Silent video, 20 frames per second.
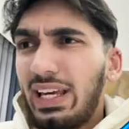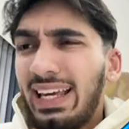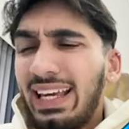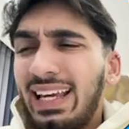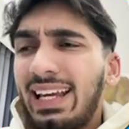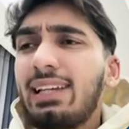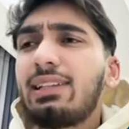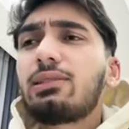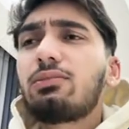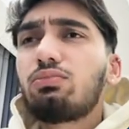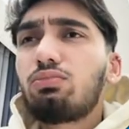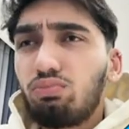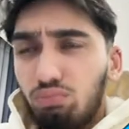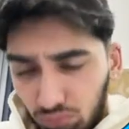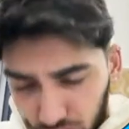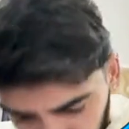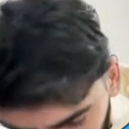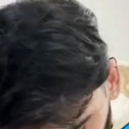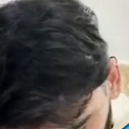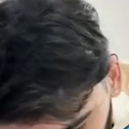and
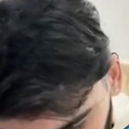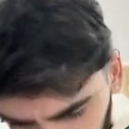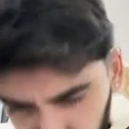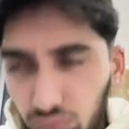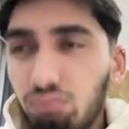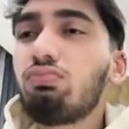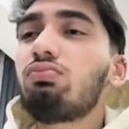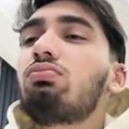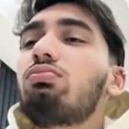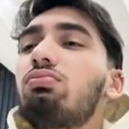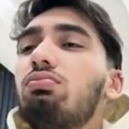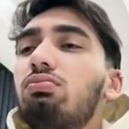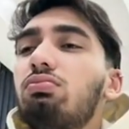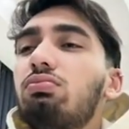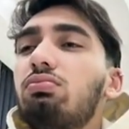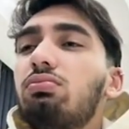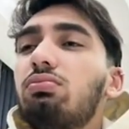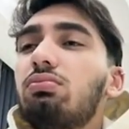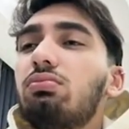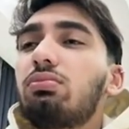
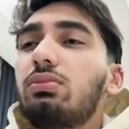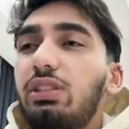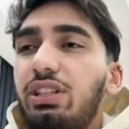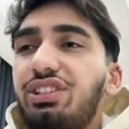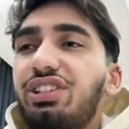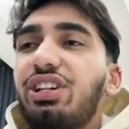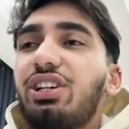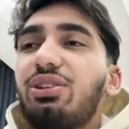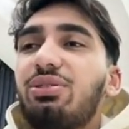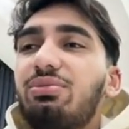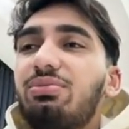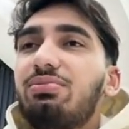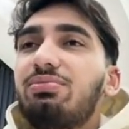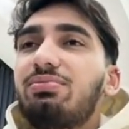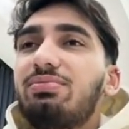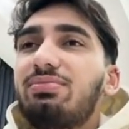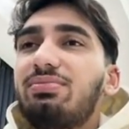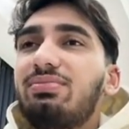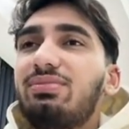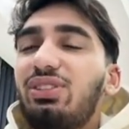there we go.
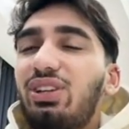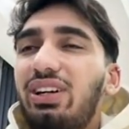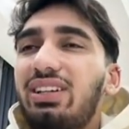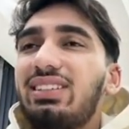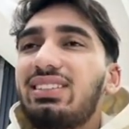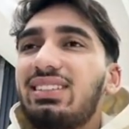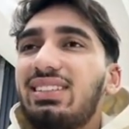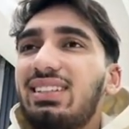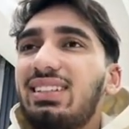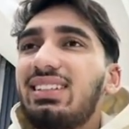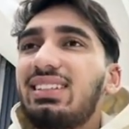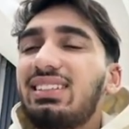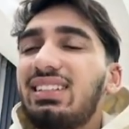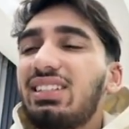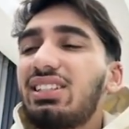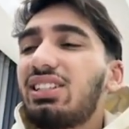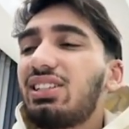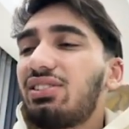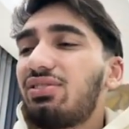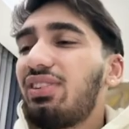Nice,
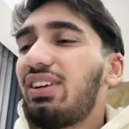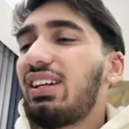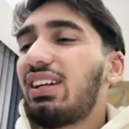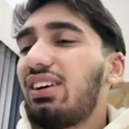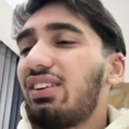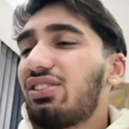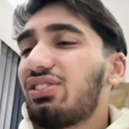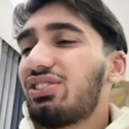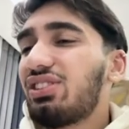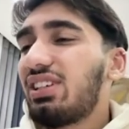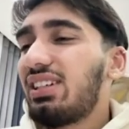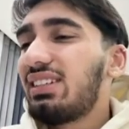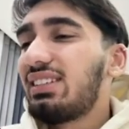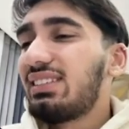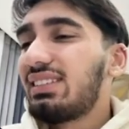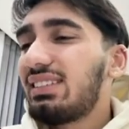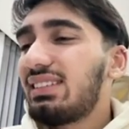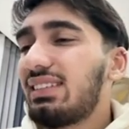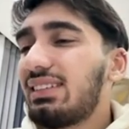$63, guys.